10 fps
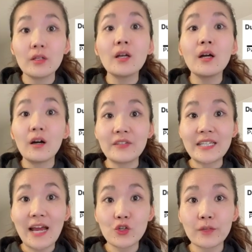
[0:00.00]
of the
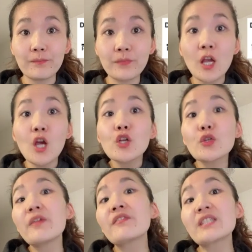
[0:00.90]
action. So
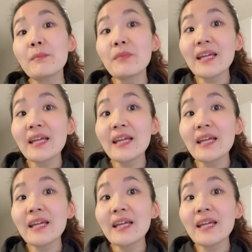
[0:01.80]
if something